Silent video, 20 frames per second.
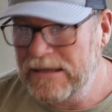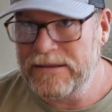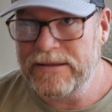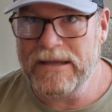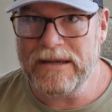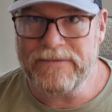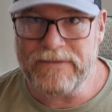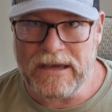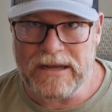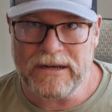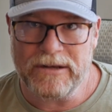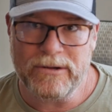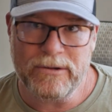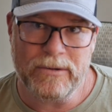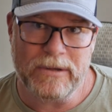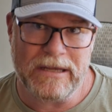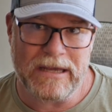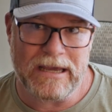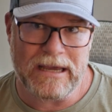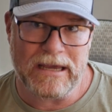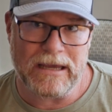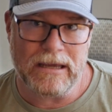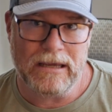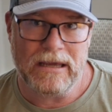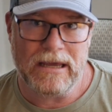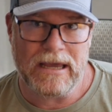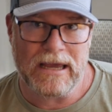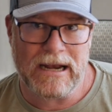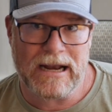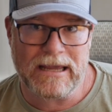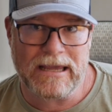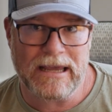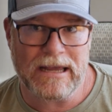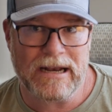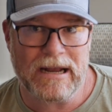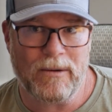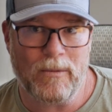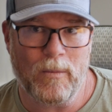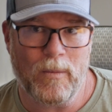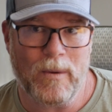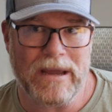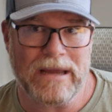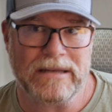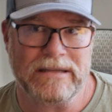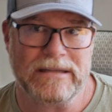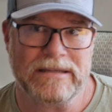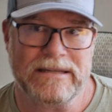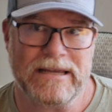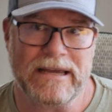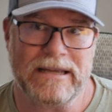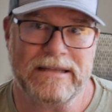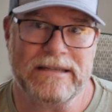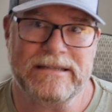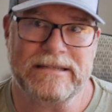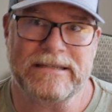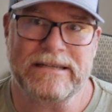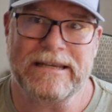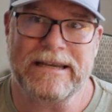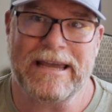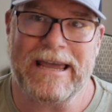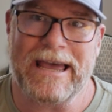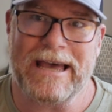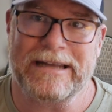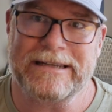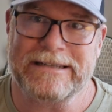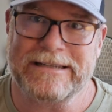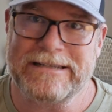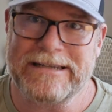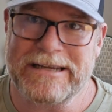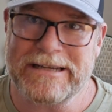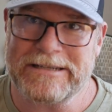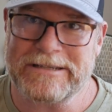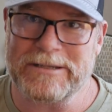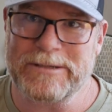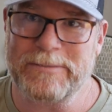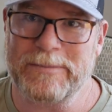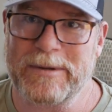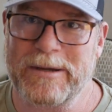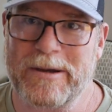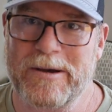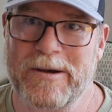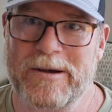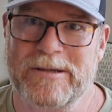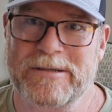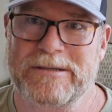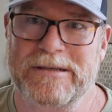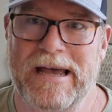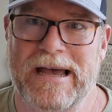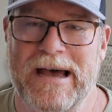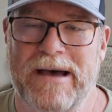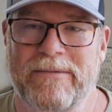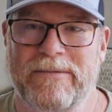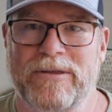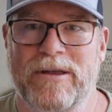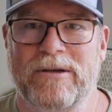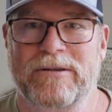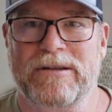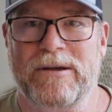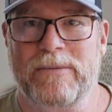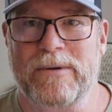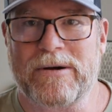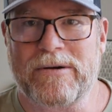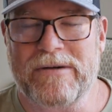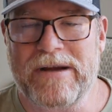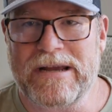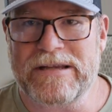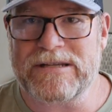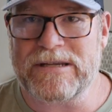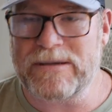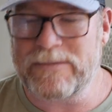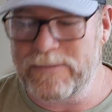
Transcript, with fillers: They've got a new gig, and I cannot wait to take this thing out and test it because I thought they were crazy